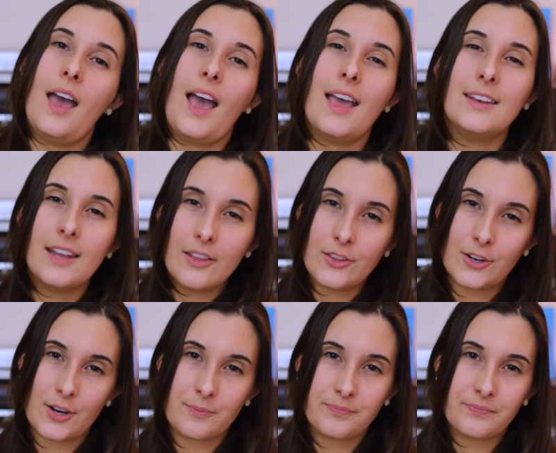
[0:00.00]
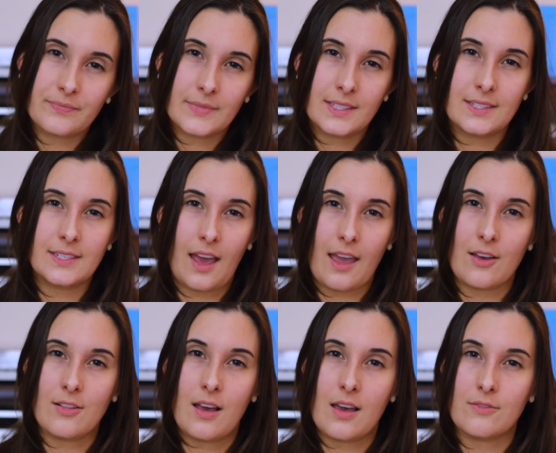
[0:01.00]
Another
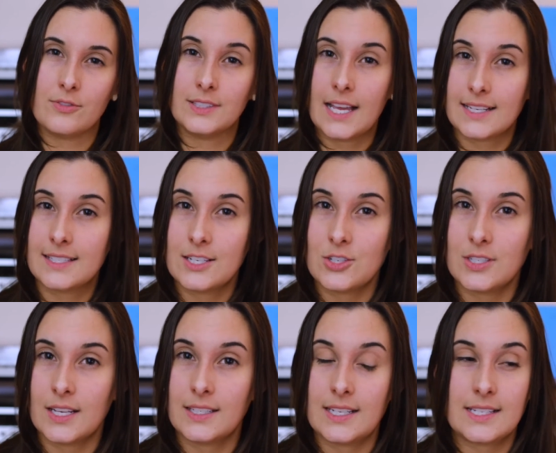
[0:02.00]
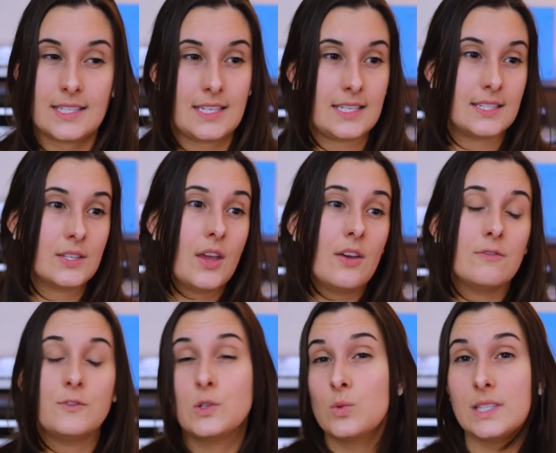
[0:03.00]
style of relaxation techniques is
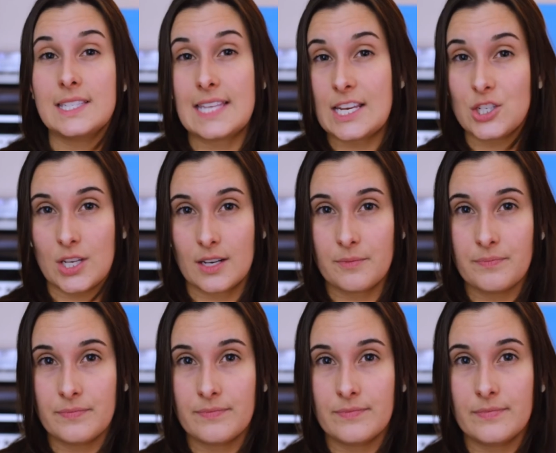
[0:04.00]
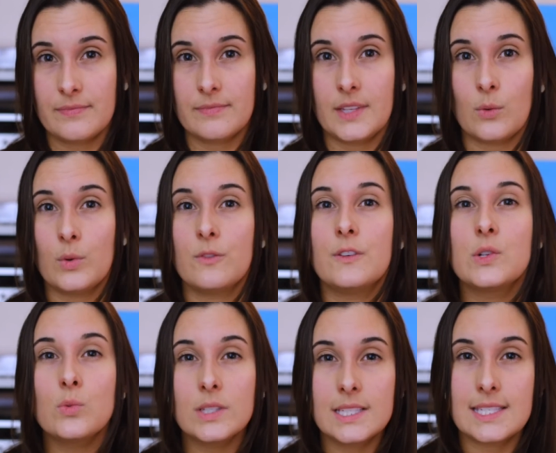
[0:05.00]
visualization. And with
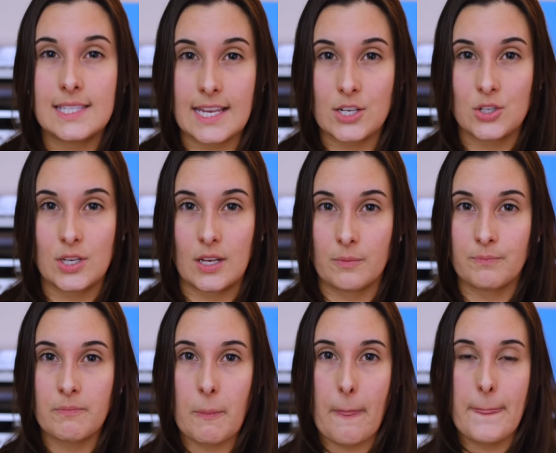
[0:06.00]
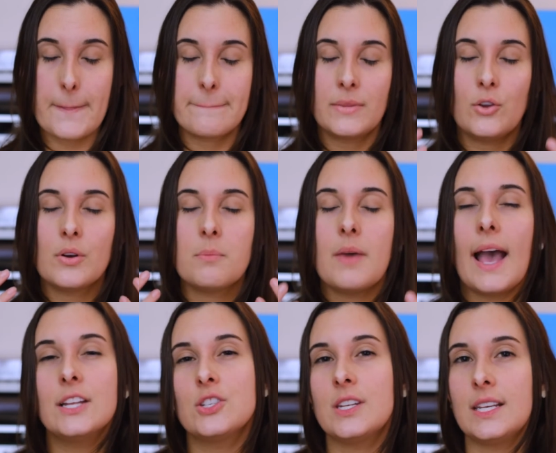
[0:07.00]
visualization, you're
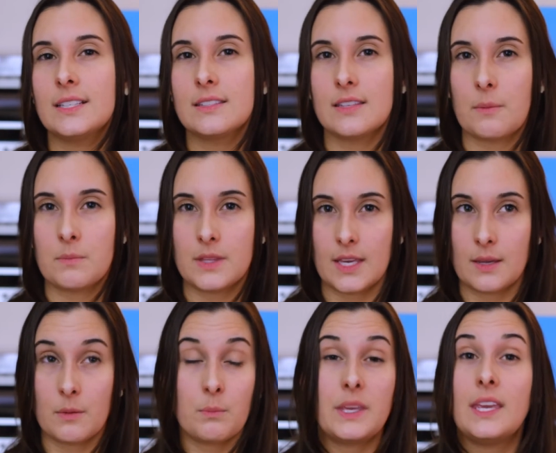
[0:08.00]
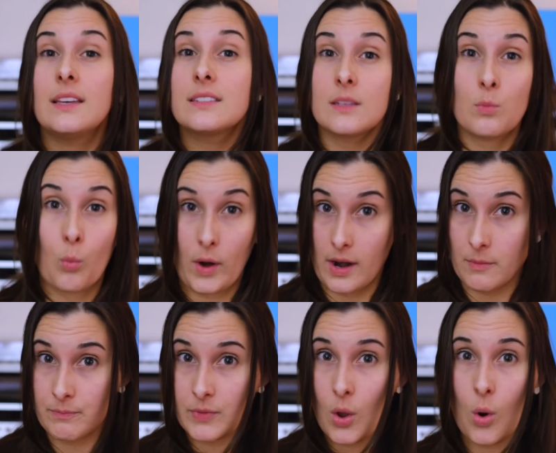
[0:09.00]
imagining something, being somewhere,
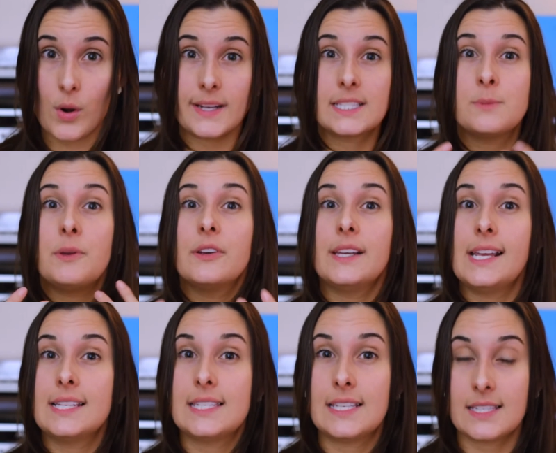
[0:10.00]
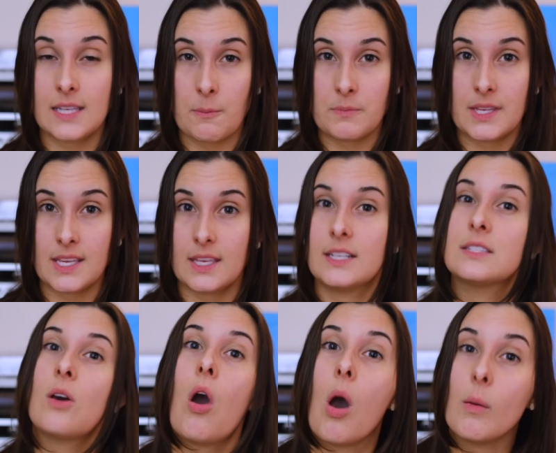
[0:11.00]
or experiencing something that is
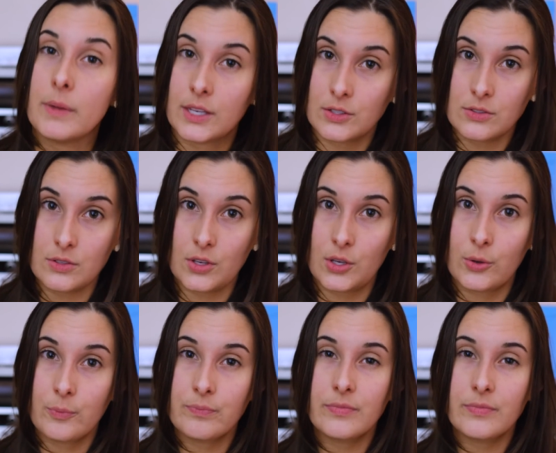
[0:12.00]
calming to you.